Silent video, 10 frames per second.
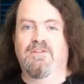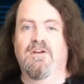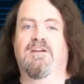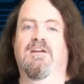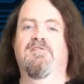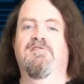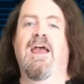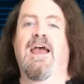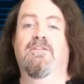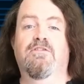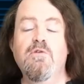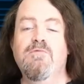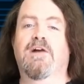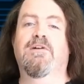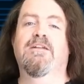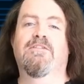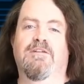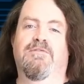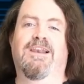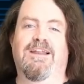Turkish has two variants
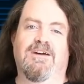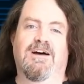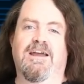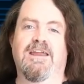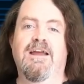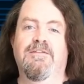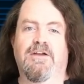of the letter I.